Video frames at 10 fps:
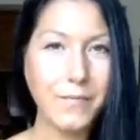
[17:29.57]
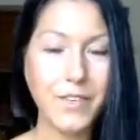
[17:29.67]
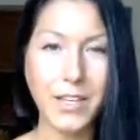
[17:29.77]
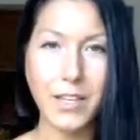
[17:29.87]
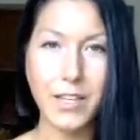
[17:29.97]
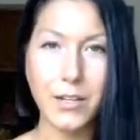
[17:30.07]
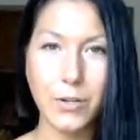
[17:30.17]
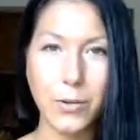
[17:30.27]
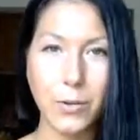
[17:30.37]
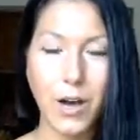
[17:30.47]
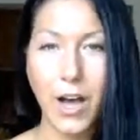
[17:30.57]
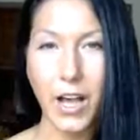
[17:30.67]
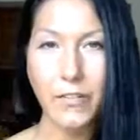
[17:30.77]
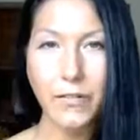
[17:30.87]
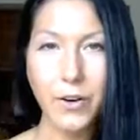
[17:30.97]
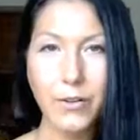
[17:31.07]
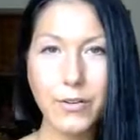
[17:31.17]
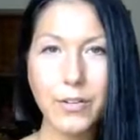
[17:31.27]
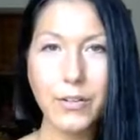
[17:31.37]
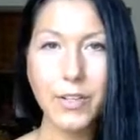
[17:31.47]
the new
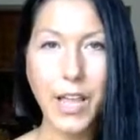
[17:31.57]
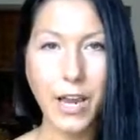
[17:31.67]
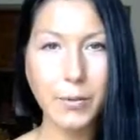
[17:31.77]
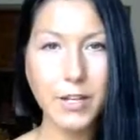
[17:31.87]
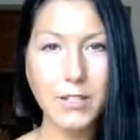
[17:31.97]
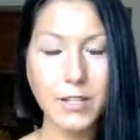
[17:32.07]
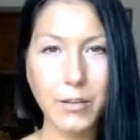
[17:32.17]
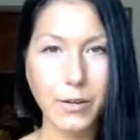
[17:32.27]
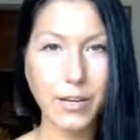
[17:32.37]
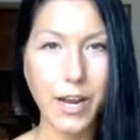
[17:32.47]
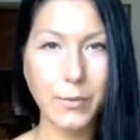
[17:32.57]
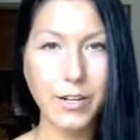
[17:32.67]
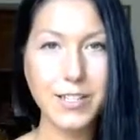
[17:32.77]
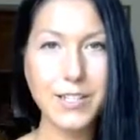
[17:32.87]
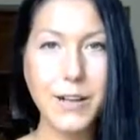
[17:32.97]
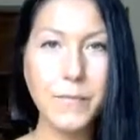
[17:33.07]
iPhone cameras, the 3 cameras,